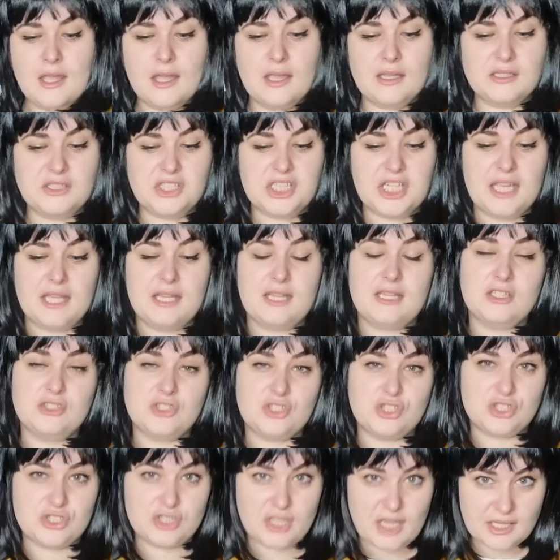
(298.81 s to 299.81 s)
and Jade
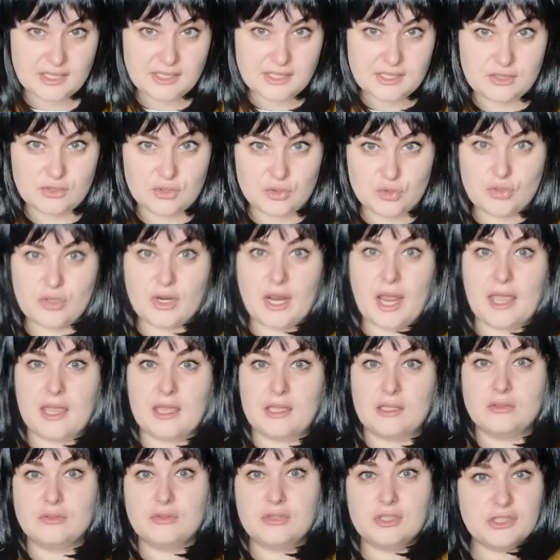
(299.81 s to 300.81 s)
and Jesse's
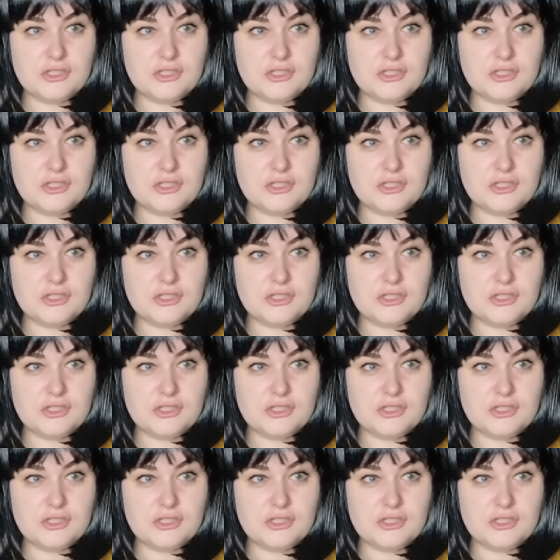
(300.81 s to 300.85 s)
trying